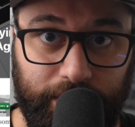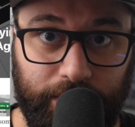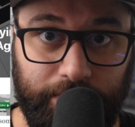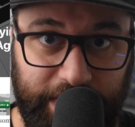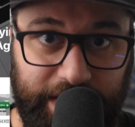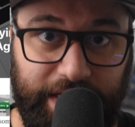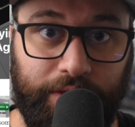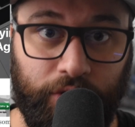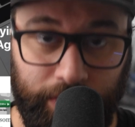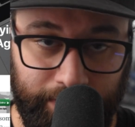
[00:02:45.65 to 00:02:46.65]
meaning
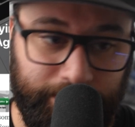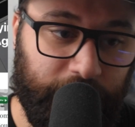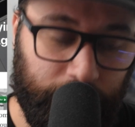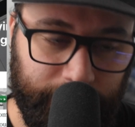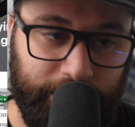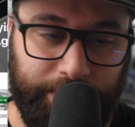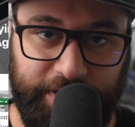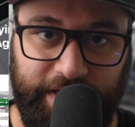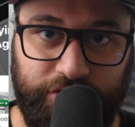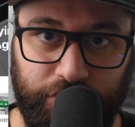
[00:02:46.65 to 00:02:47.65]
there, you know, the
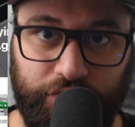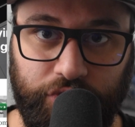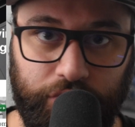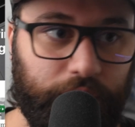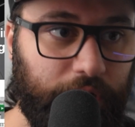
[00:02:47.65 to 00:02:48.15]
potential to